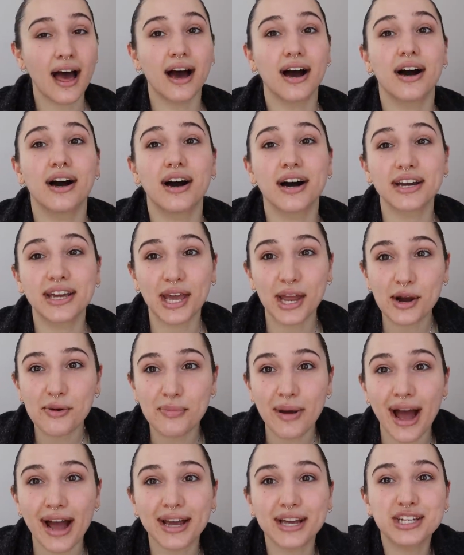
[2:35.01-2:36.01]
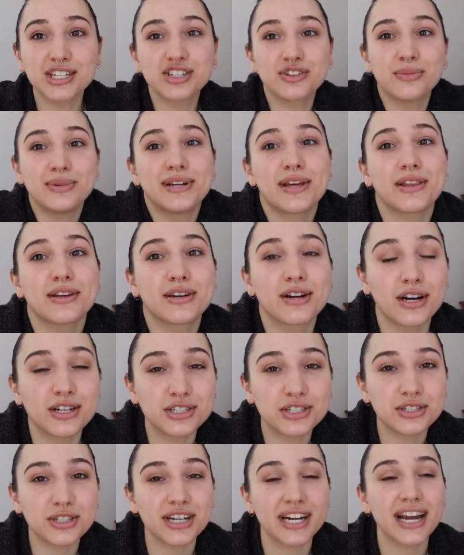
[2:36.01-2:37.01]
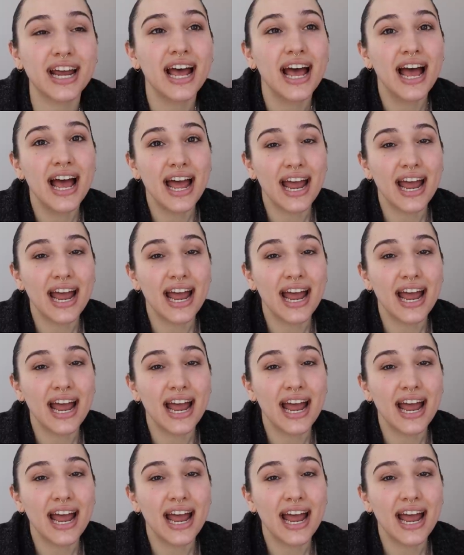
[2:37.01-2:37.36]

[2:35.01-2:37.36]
a care package from another country,